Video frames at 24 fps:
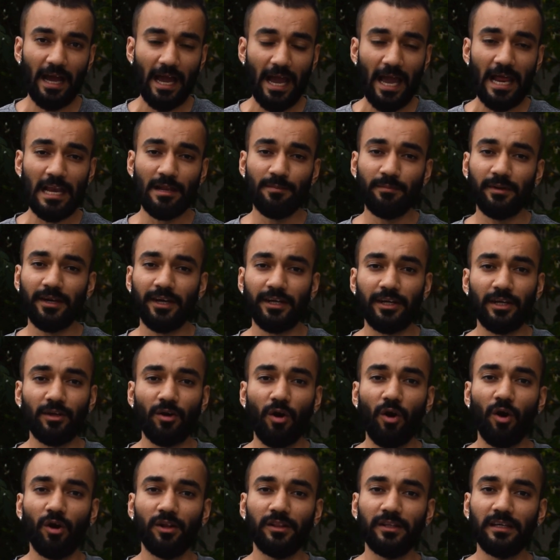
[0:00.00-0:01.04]
eliminating
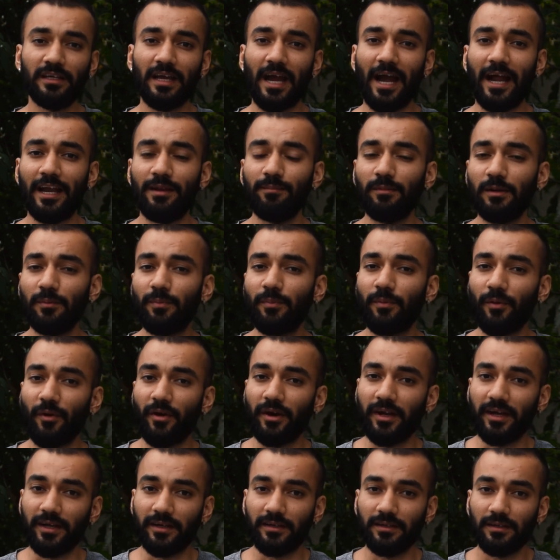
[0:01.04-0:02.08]
all the animal
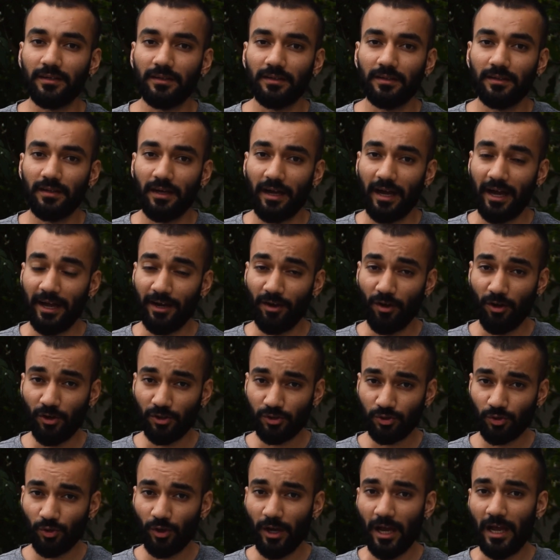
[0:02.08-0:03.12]
product, and
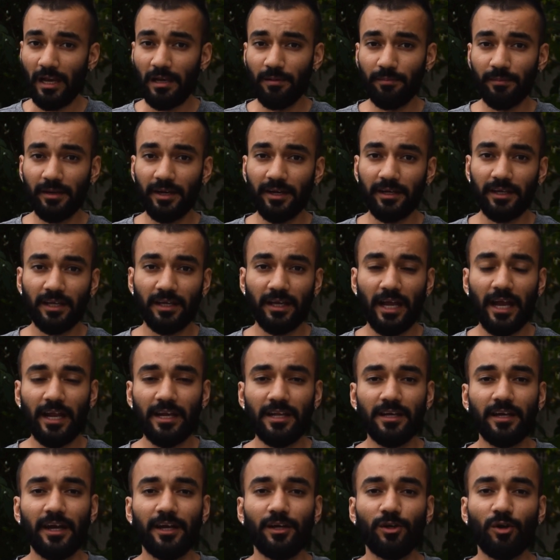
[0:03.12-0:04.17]
also eliminating
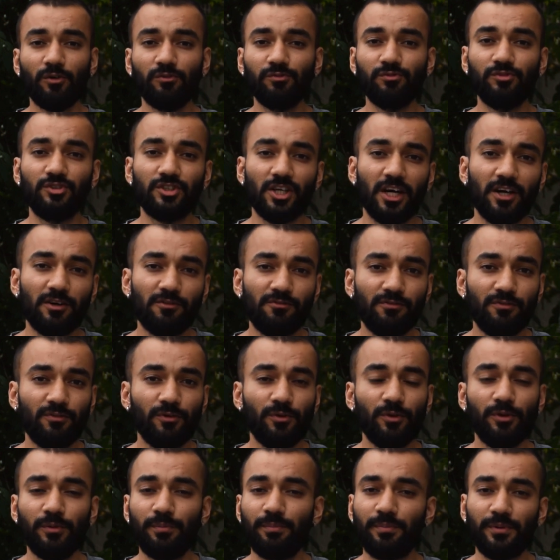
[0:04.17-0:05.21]
any kind of junk
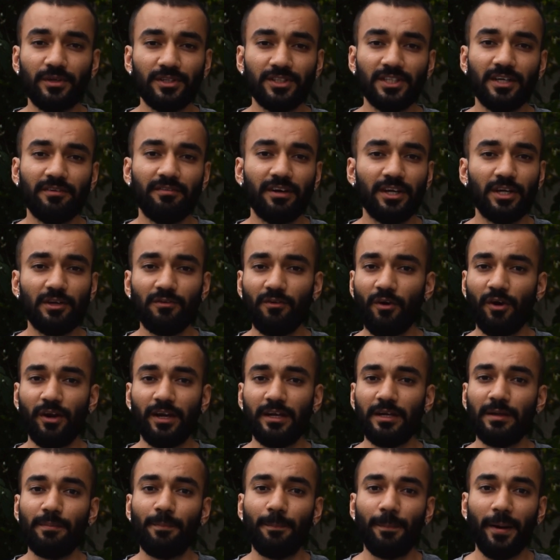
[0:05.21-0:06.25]
food, preservative, or
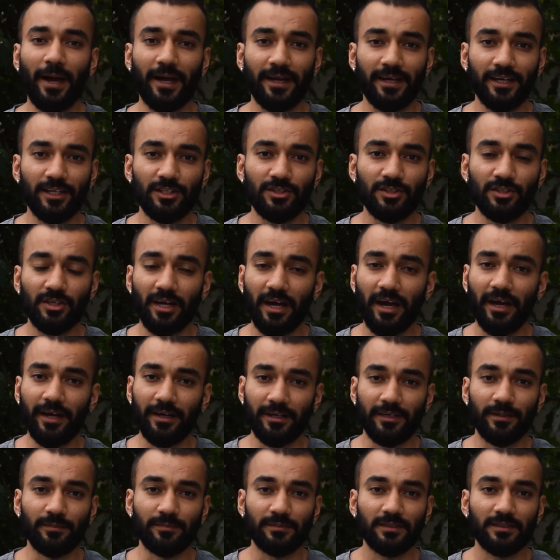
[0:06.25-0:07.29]
any package
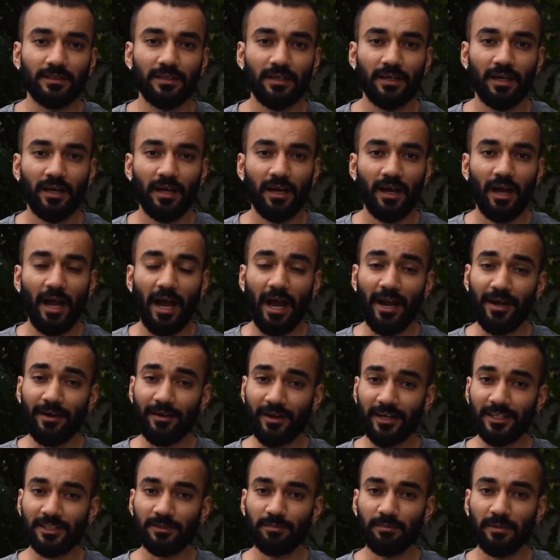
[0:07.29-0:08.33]
items. And
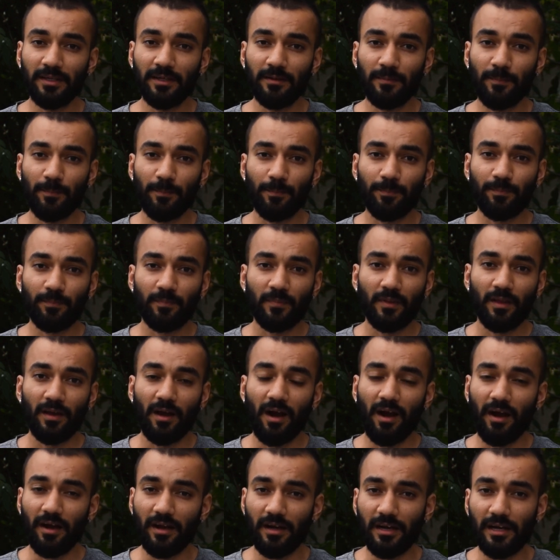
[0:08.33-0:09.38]
trust me,
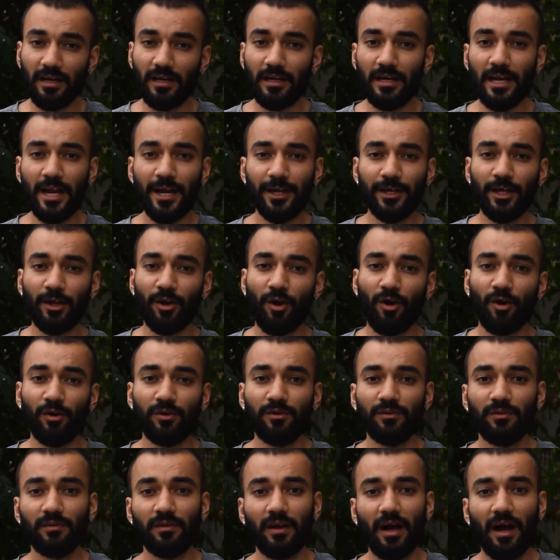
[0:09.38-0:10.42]
later
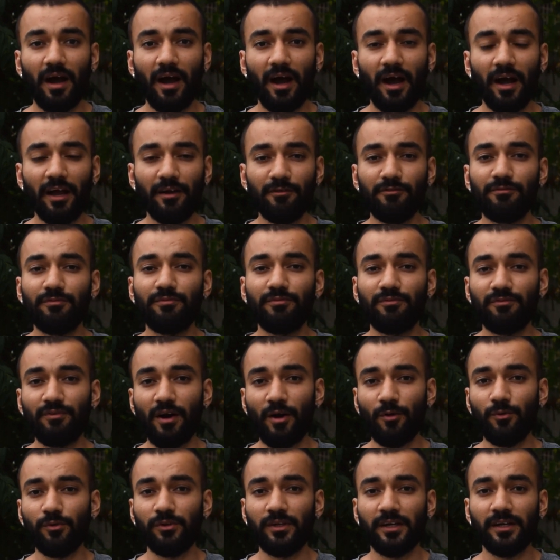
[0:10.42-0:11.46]
on I
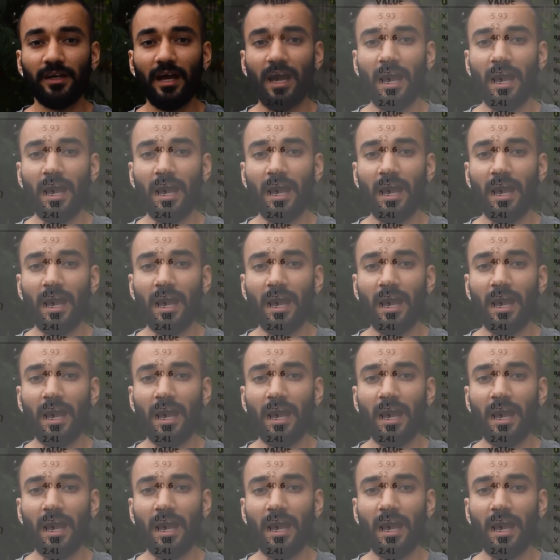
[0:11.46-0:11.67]
found that